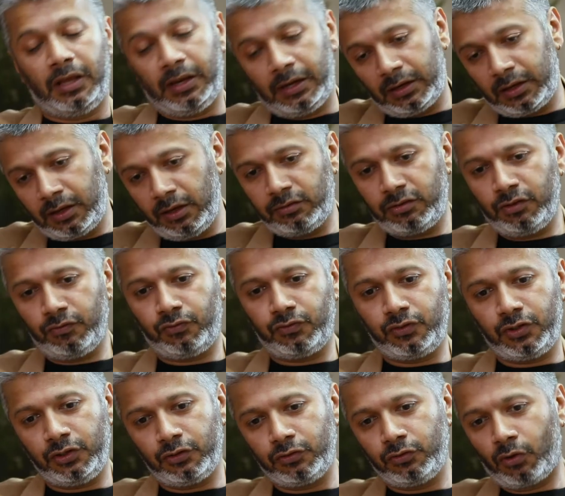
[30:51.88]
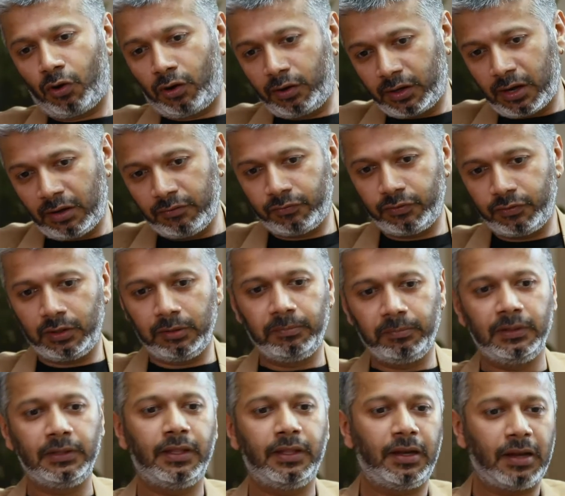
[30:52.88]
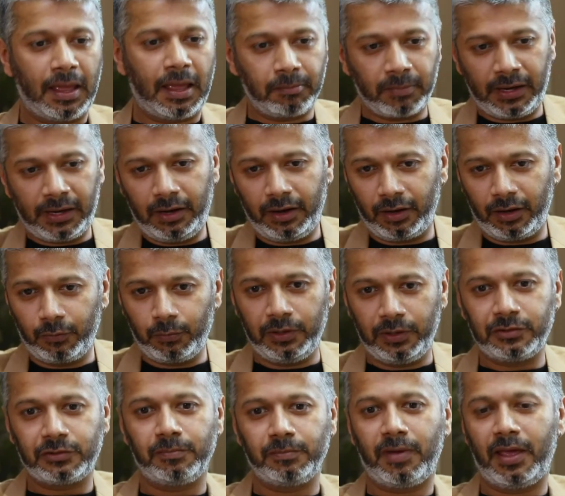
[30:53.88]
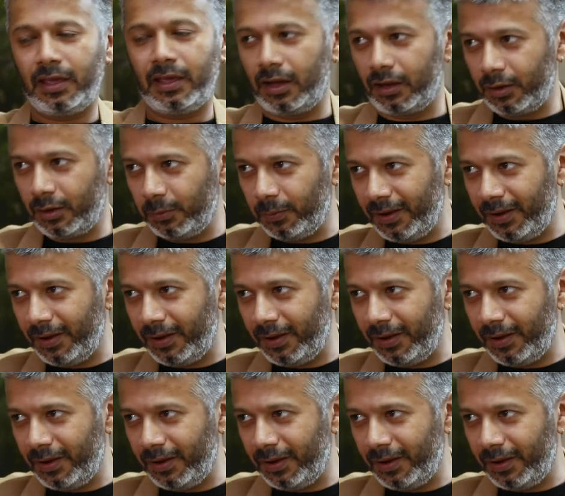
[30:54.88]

in case if she's not comfortable then i might request my younger